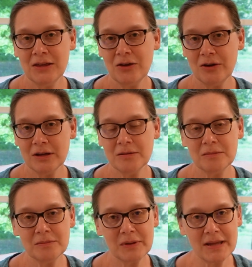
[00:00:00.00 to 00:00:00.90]
You can
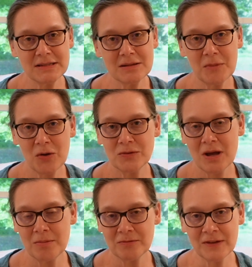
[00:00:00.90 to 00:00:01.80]
place them on
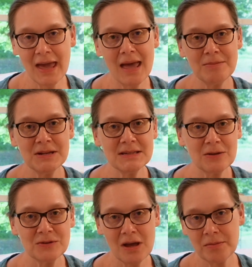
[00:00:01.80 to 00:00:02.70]
top of cabinets,
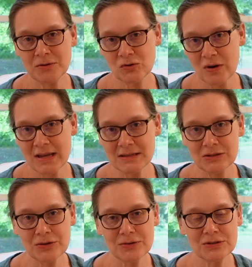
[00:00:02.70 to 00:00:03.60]
on top of
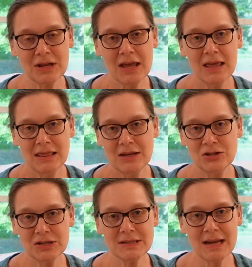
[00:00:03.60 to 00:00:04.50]
dressers. They
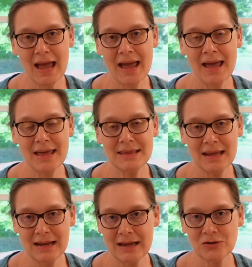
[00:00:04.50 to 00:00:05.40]
just add
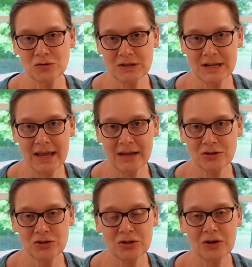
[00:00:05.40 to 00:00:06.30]
that extra
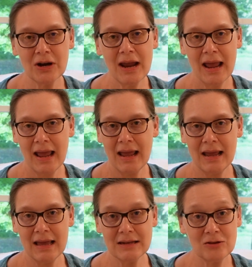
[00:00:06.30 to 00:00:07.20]
texture,
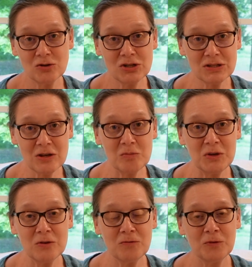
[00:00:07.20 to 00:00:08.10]
and they're just so
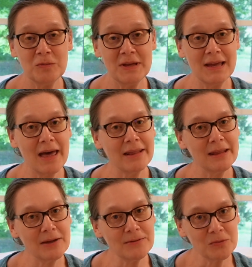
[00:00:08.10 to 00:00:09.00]
beautiful to me. I
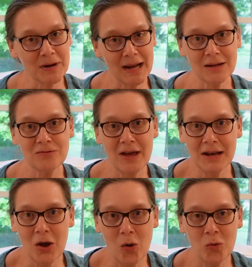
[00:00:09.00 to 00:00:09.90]
love it when I can find
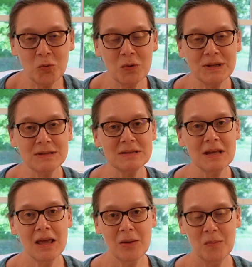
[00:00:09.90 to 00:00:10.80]
old ones,
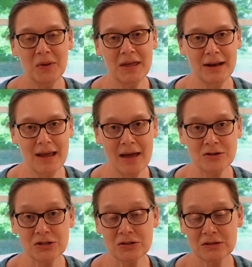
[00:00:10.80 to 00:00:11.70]
but I
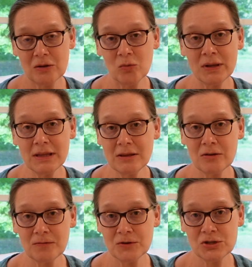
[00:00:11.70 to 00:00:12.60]
just really
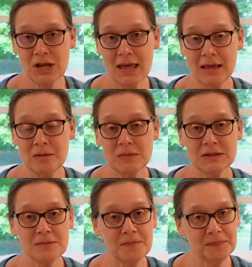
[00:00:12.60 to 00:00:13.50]
look for
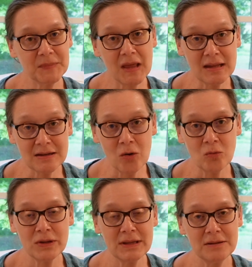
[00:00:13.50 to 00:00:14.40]
shapes. I don't
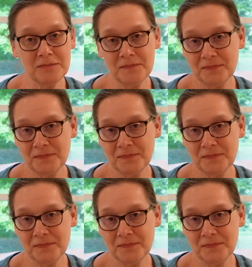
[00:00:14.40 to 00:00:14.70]
really